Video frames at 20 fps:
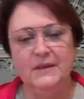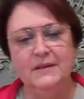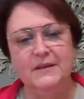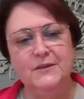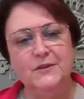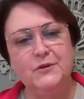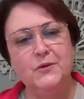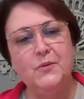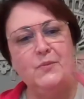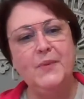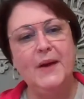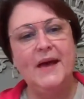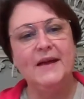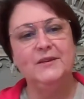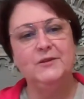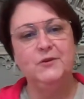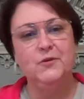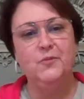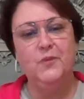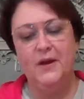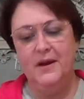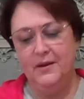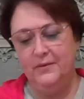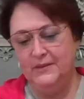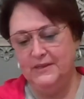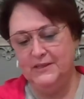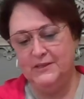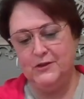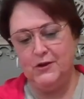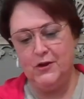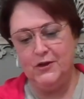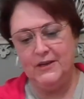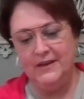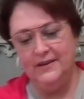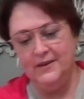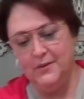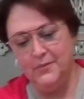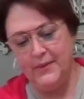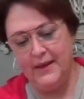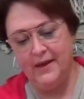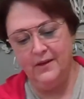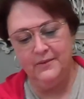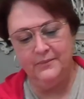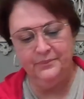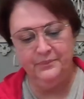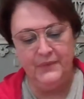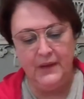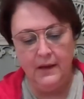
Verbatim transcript: Let's go back to what I was talking about.